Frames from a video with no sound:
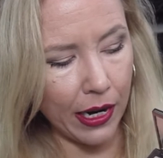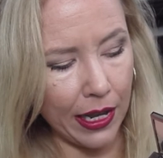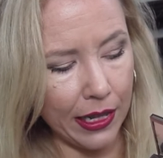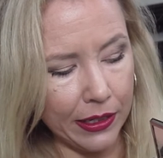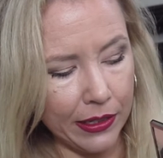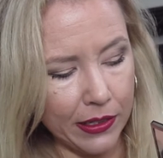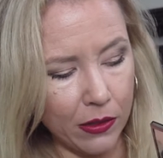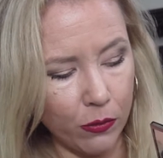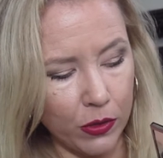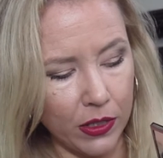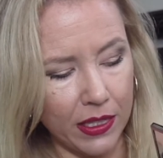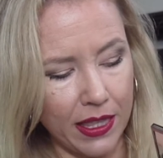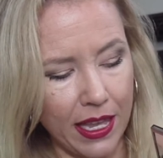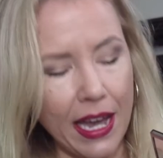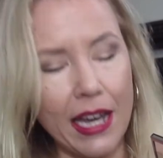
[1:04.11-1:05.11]
colors
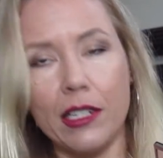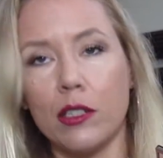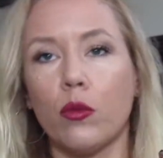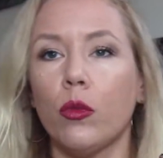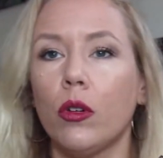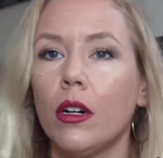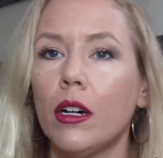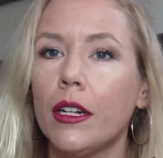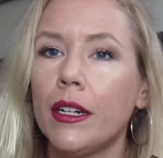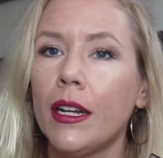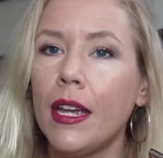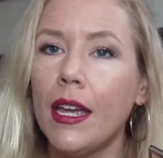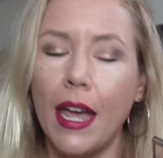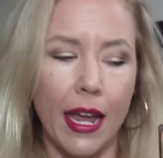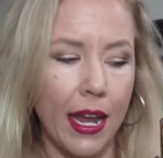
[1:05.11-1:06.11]
with that one,
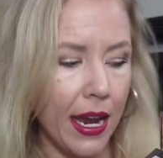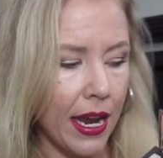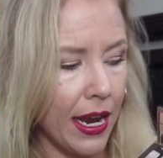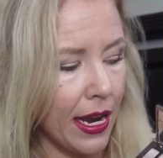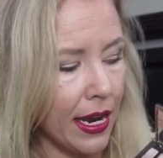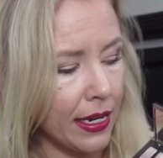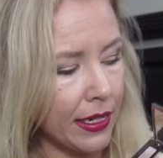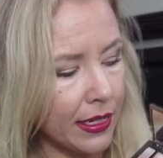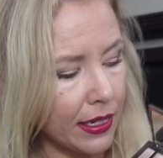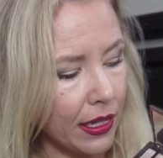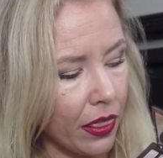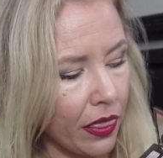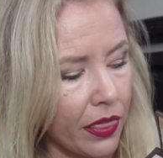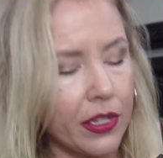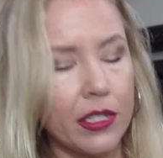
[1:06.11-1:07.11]
and
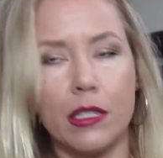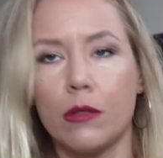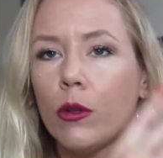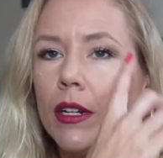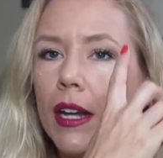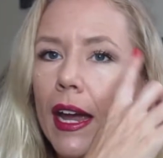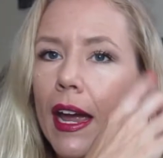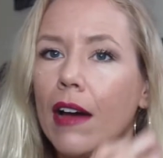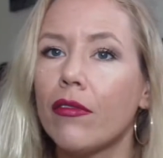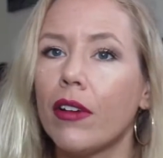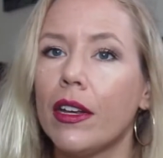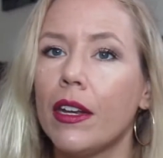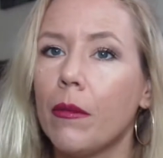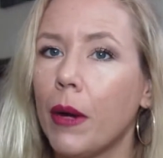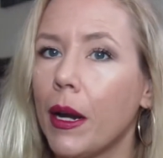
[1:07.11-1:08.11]
this one I have
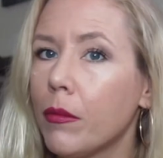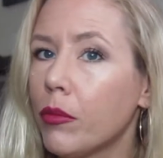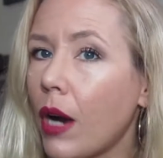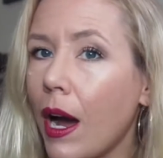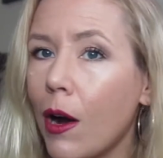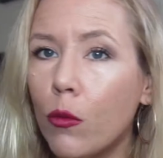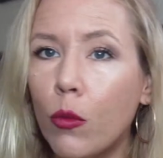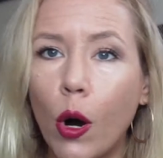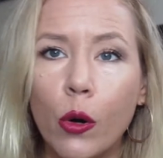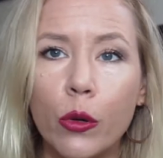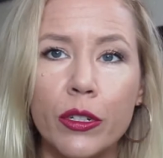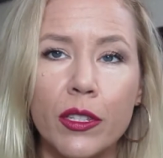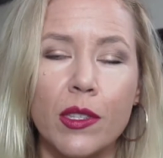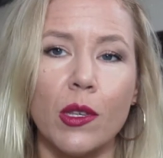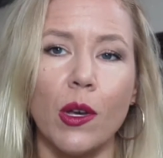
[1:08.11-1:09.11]
under my brow
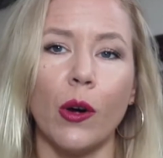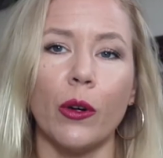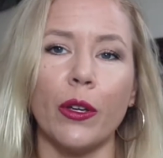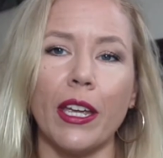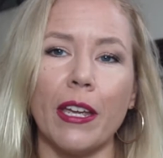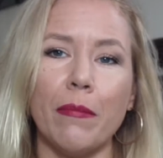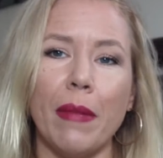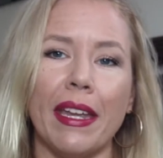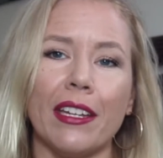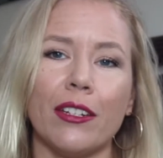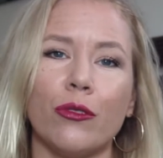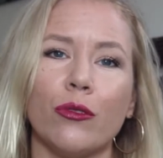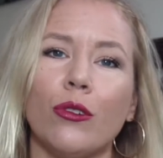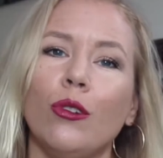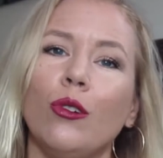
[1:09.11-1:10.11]
bone, so you can make
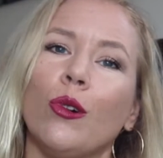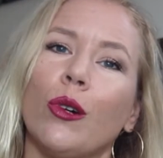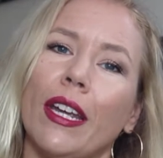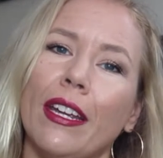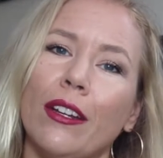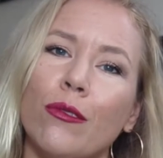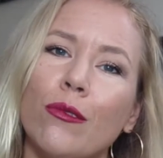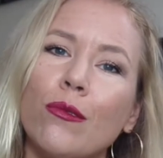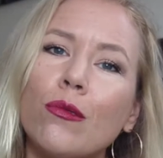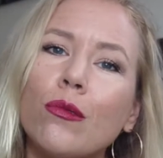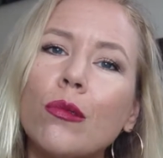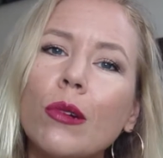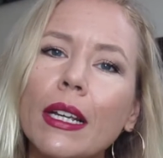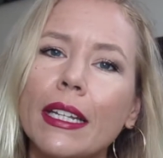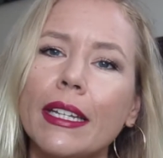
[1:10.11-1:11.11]
it
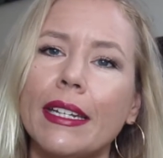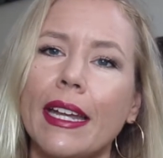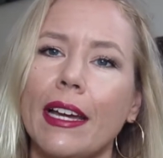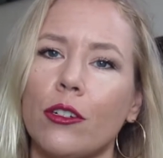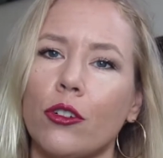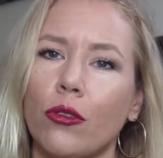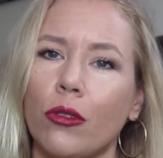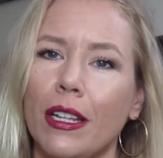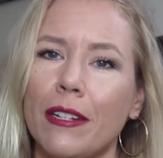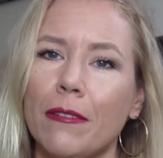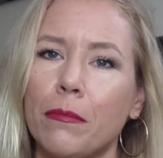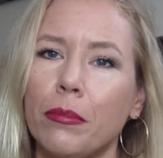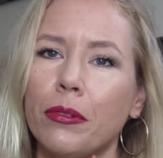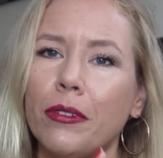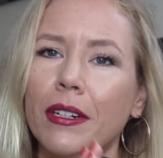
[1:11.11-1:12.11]
looking really natural
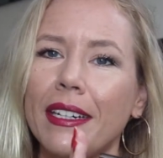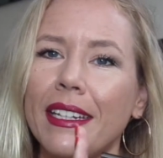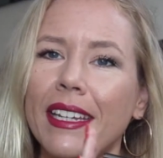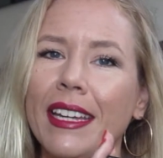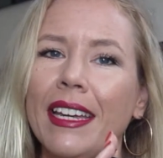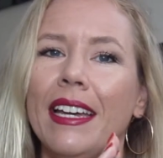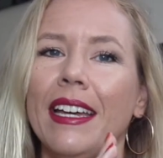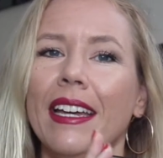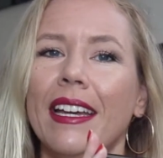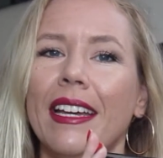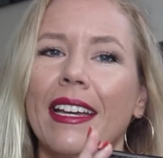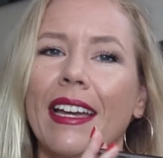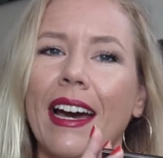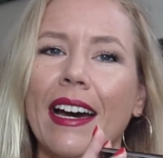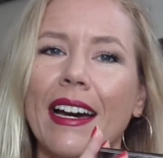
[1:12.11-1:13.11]
and pretty.
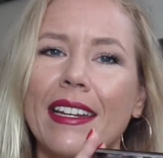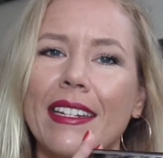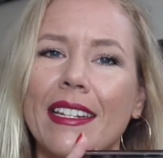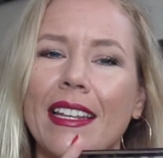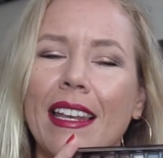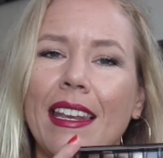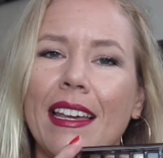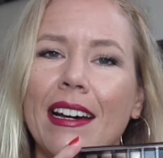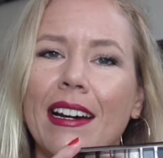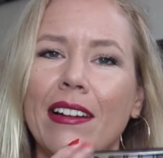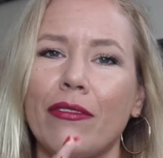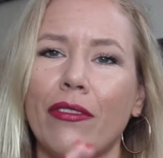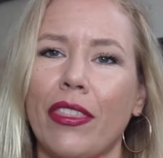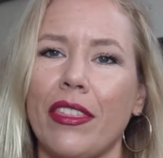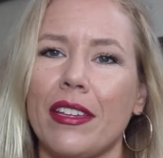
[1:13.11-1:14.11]
Gotta
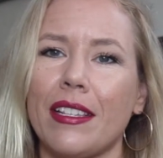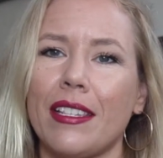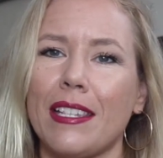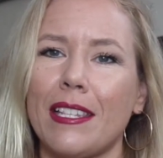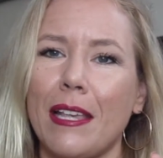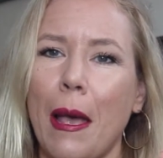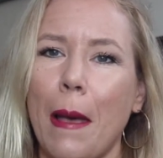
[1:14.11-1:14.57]
love this.